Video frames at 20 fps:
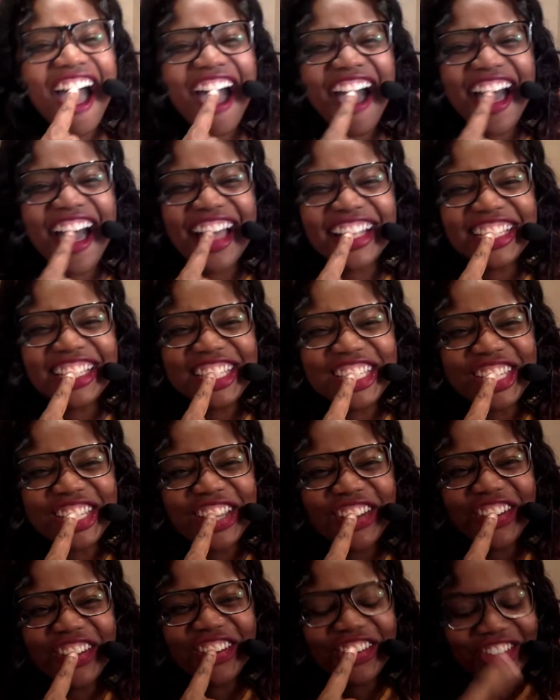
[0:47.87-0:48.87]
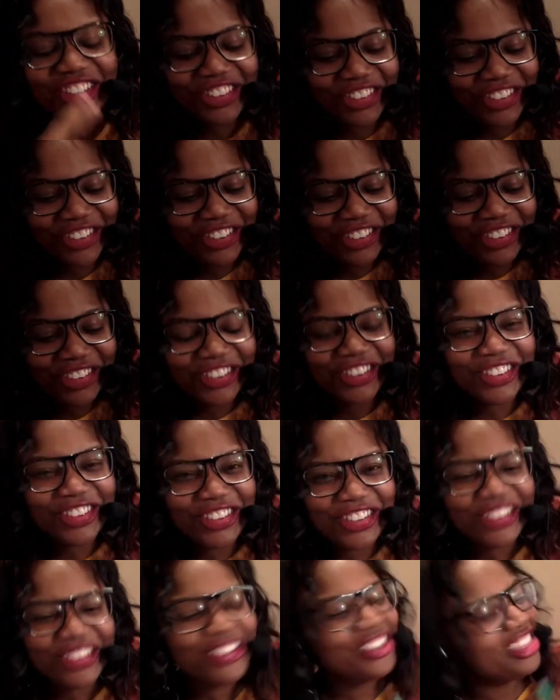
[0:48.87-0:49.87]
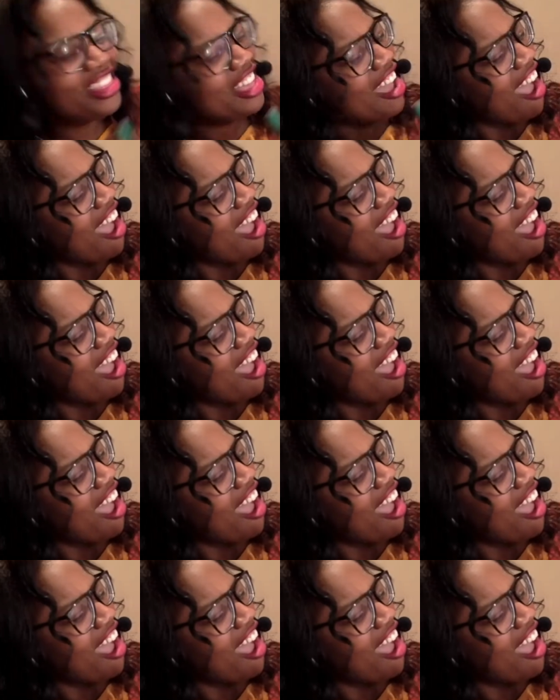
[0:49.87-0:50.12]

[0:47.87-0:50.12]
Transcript: a tooth.